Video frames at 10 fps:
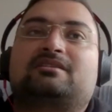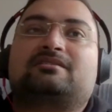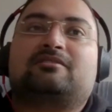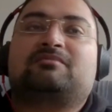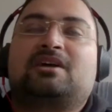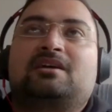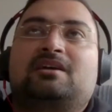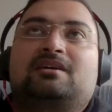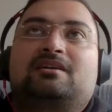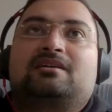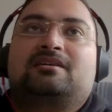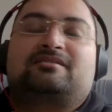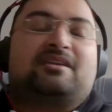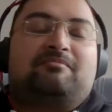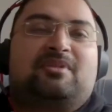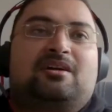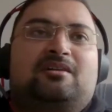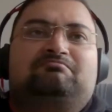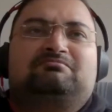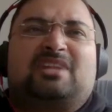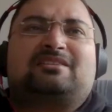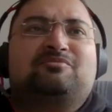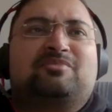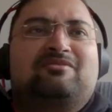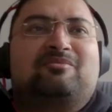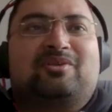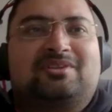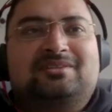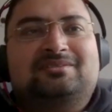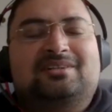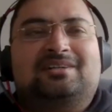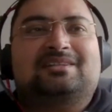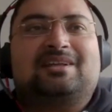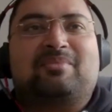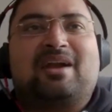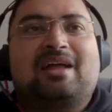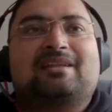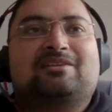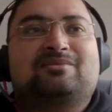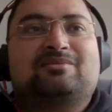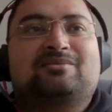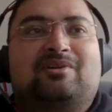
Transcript: So yeah, that's in brief about the brand that you saw.